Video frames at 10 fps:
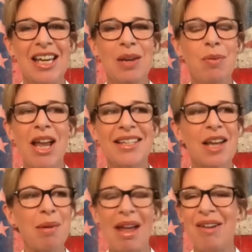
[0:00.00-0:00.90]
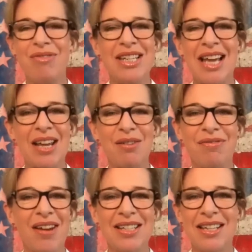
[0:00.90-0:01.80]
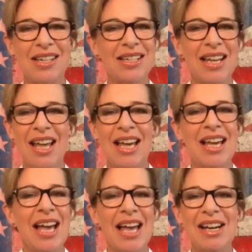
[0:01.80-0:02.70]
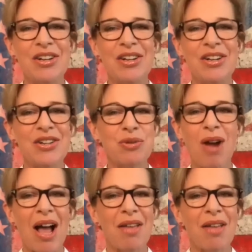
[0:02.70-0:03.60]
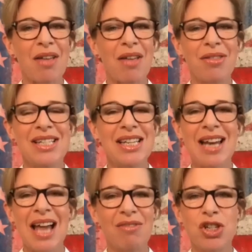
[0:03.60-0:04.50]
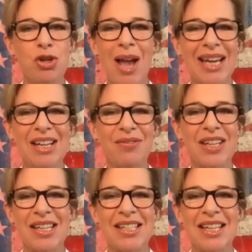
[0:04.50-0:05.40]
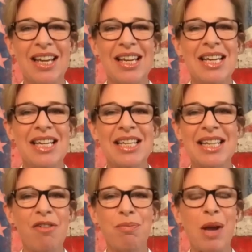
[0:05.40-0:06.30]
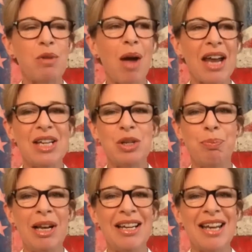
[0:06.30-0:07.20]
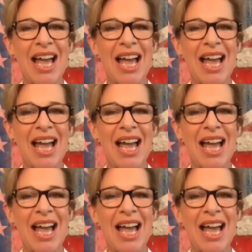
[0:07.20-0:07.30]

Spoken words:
He wakes up every day and faces endless wrath. He didn't have to do any of this. He's a self-made man. He's a billionaire.